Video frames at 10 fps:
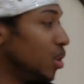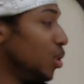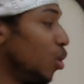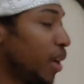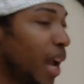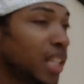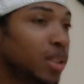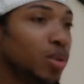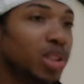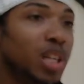So
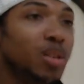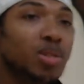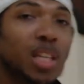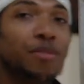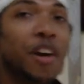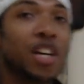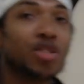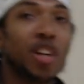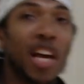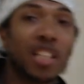cats, you see fake
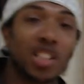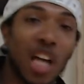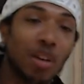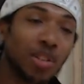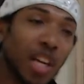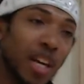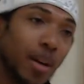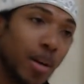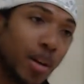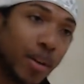Israelites out
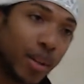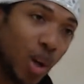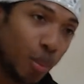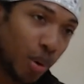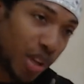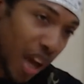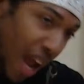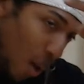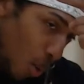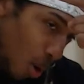there. They'll put Yahweh
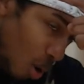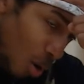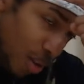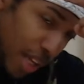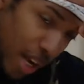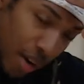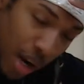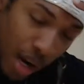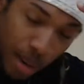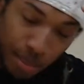on their
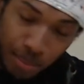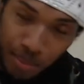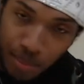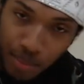on